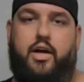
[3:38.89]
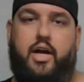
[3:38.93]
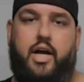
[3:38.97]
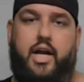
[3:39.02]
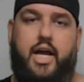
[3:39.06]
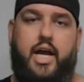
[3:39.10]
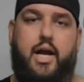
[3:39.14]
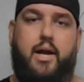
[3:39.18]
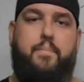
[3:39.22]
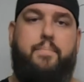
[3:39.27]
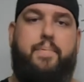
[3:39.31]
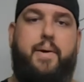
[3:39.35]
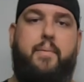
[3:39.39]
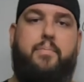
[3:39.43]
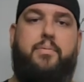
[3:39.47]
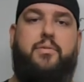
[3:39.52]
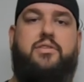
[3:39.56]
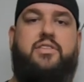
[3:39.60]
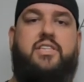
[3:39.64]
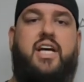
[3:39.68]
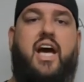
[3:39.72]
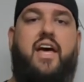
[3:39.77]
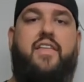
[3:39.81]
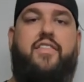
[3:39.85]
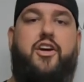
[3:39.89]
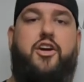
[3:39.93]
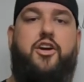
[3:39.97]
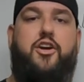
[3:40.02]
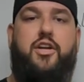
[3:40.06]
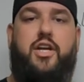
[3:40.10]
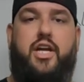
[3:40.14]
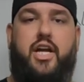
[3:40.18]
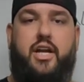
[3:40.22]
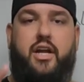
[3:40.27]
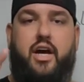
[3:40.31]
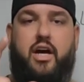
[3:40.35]
gonna hear people say that
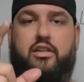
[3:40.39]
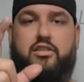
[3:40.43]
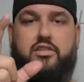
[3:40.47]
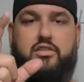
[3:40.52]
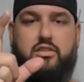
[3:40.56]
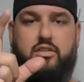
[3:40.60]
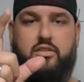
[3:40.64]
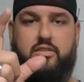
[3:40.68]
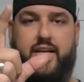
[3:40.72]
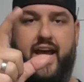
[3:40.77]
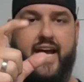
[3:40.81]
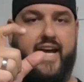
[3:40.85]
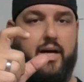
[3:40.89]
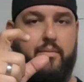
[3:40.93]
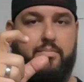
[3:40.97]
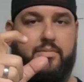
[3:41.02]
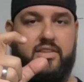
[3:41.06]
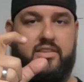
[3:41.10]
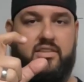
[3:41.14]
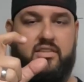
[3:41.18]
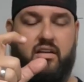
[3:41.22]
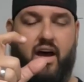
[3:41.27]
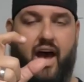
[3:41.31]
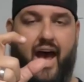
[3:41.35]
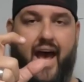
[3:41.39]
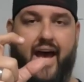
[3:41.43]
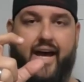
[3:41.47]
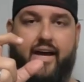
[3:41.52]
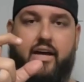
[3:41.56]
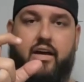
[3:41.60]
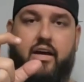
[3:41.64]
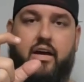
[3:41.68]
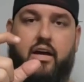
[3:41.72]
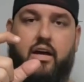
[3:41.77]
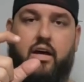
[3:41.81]
you need to take up the slack,